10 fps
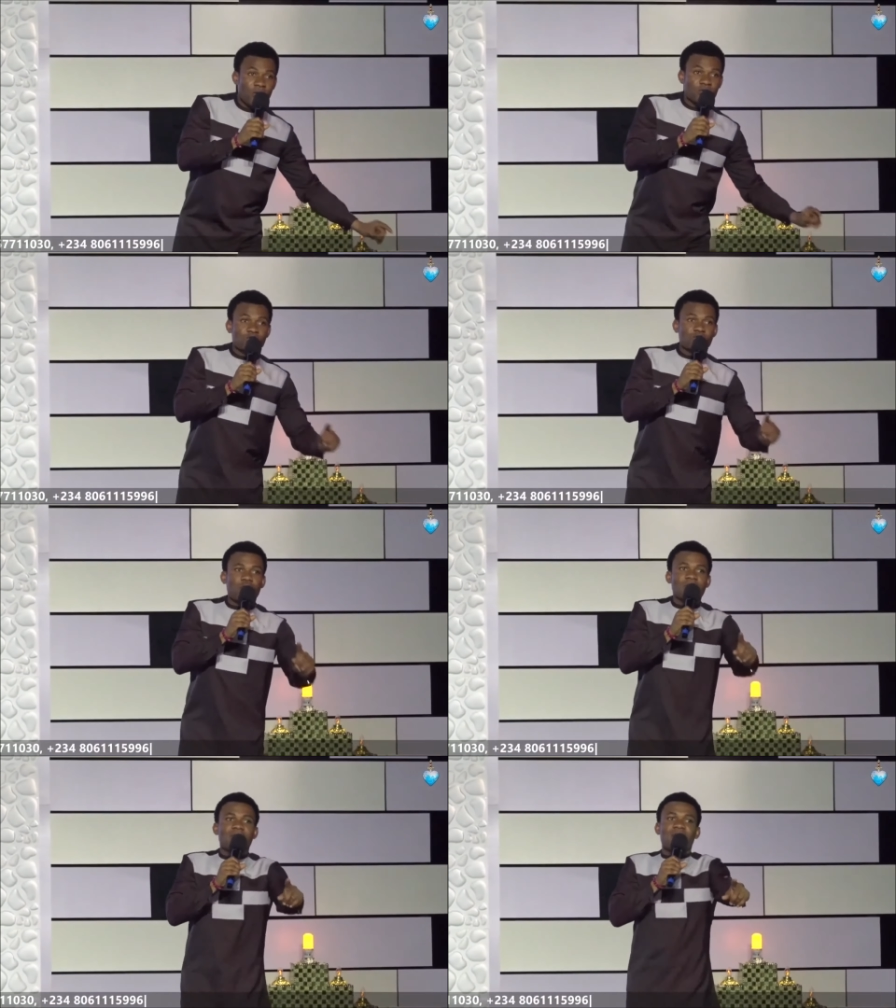
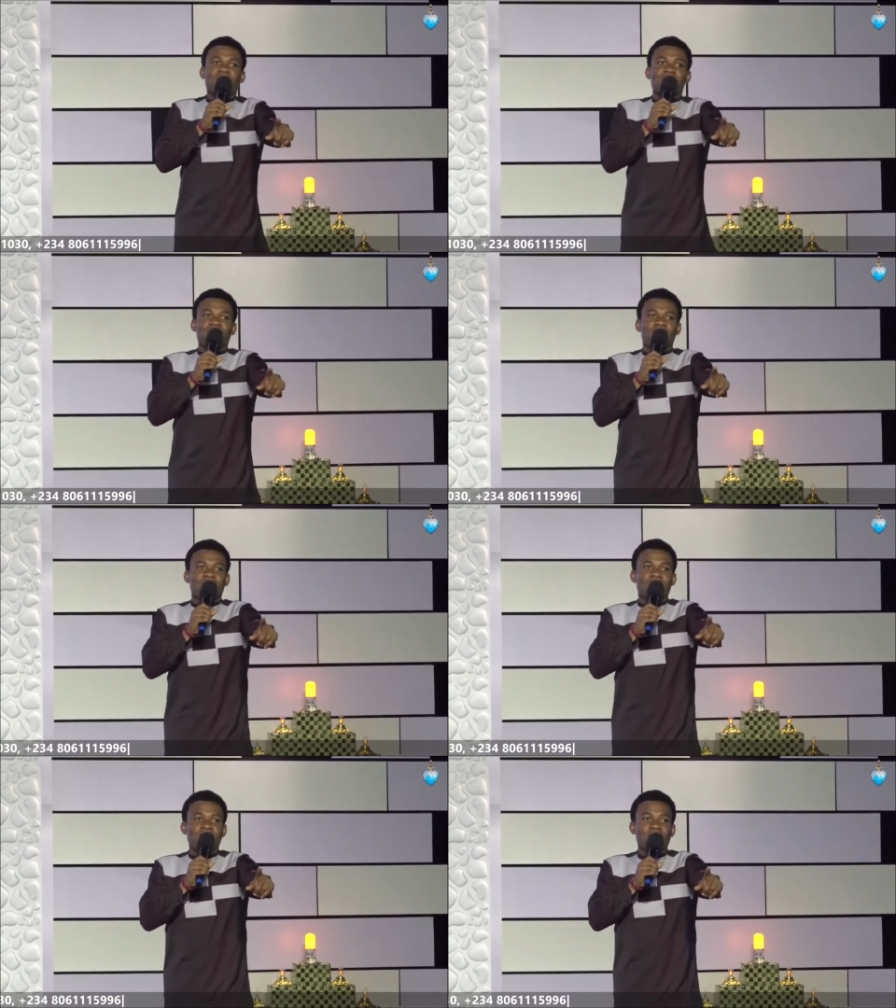someday
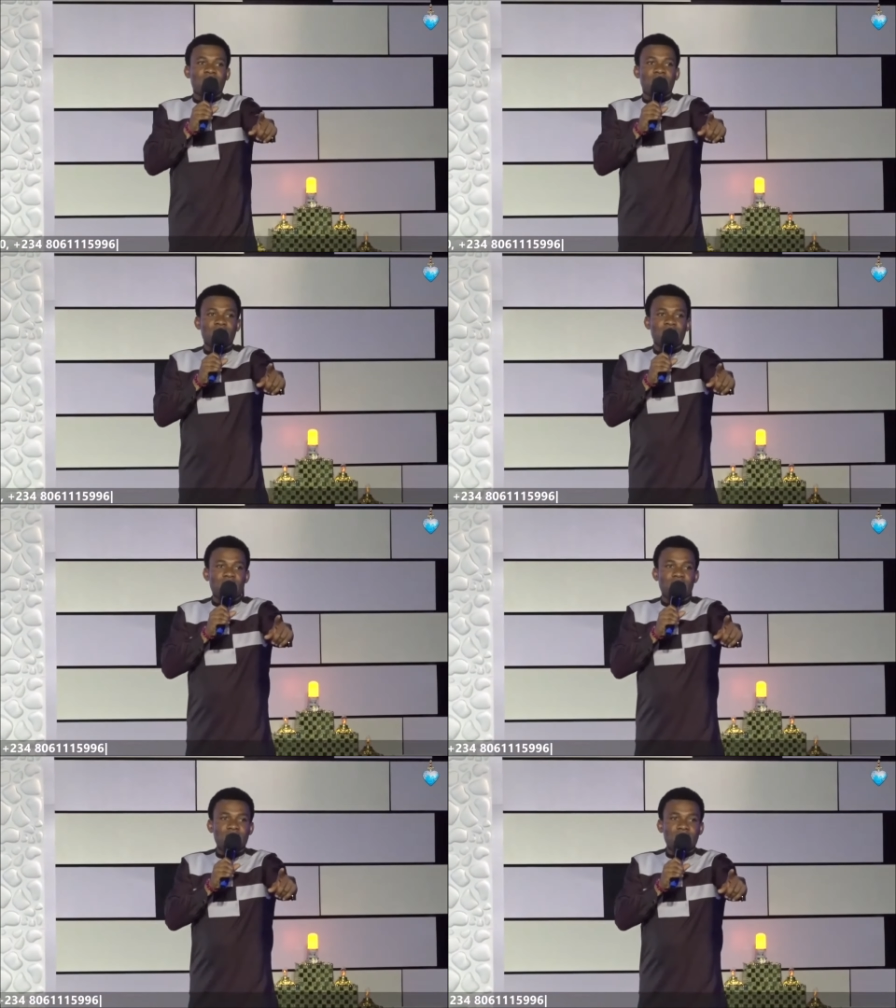
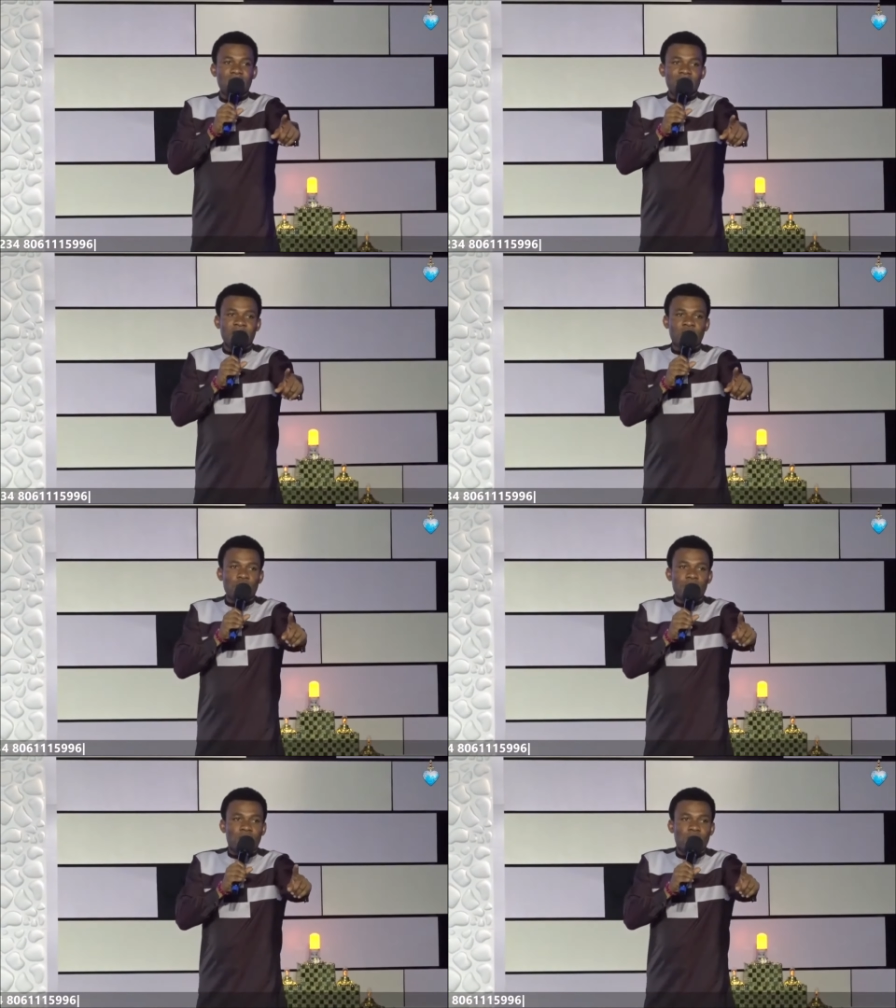it will
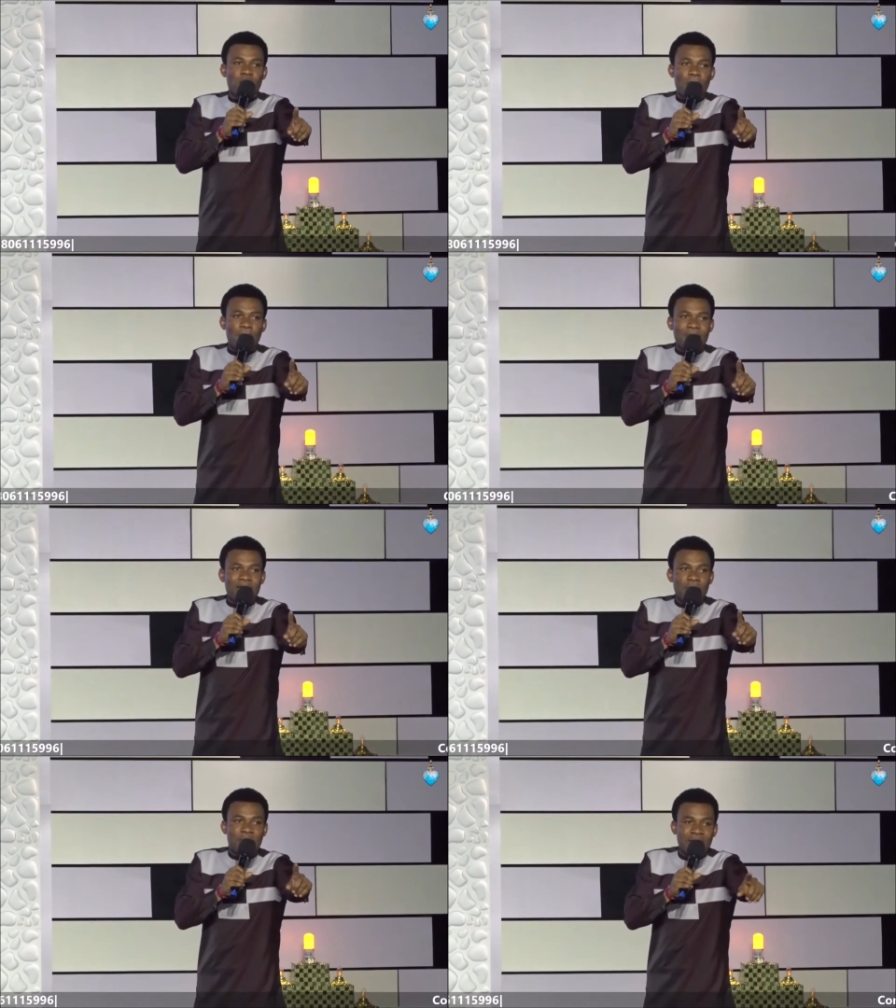become a
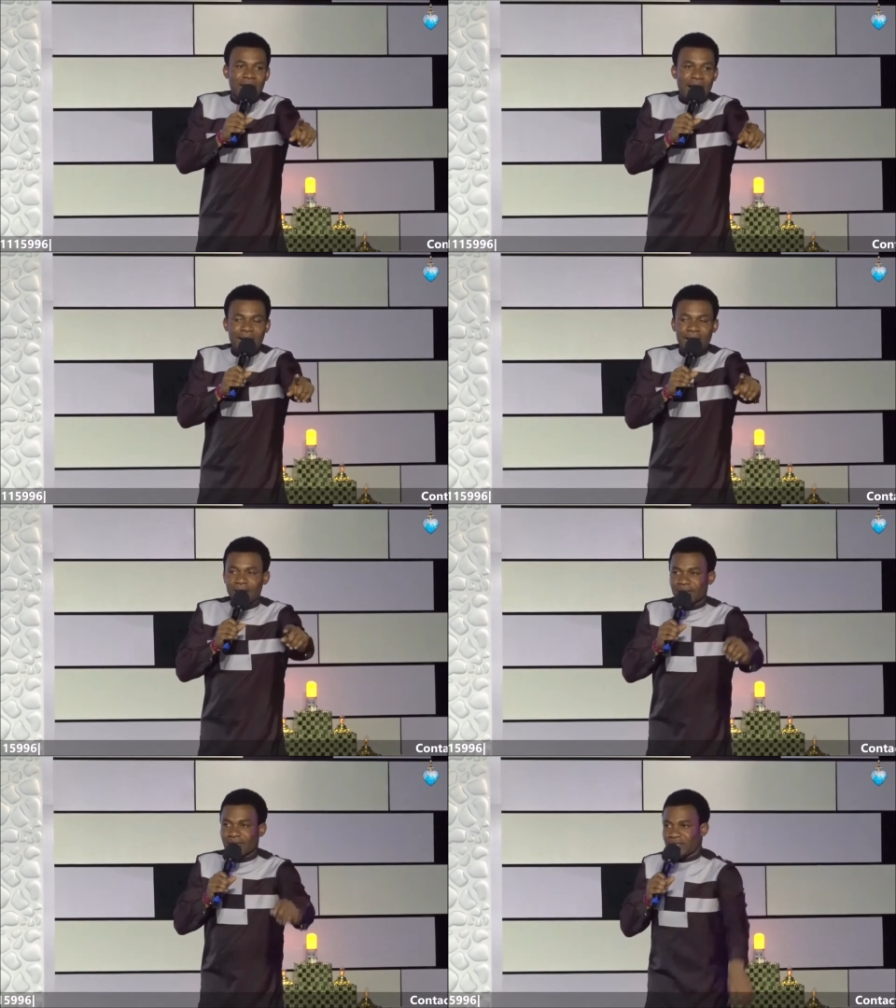pillar
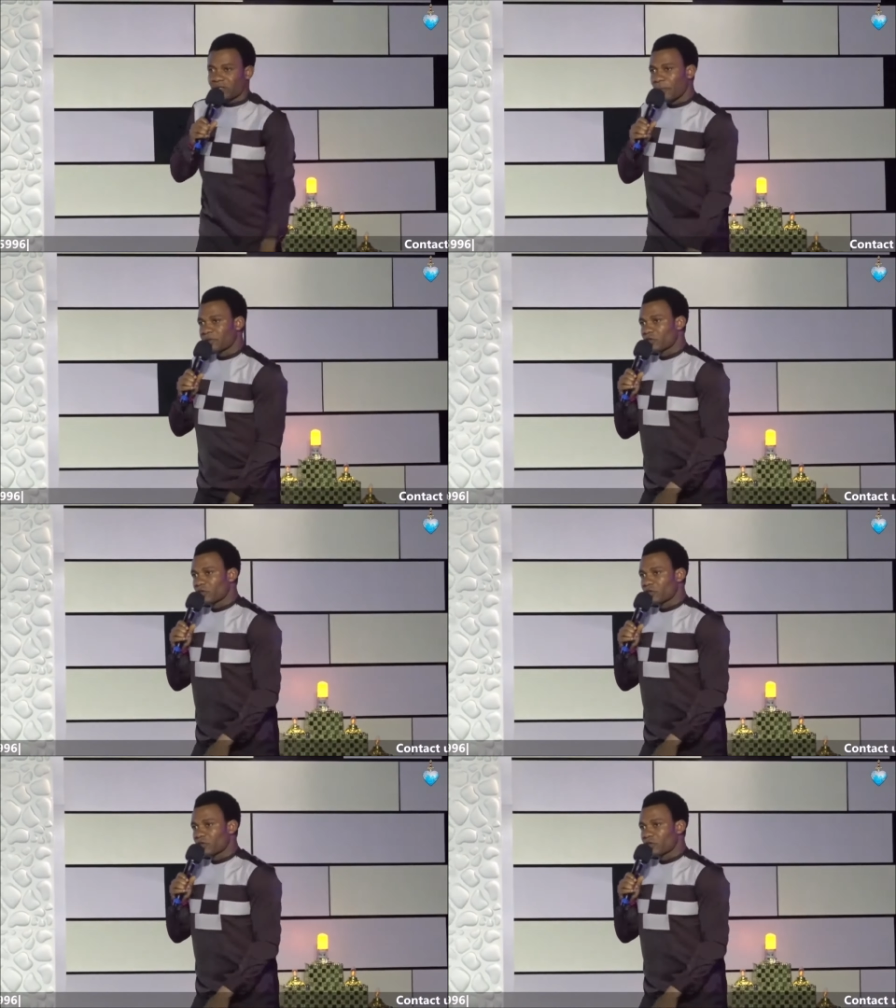that stops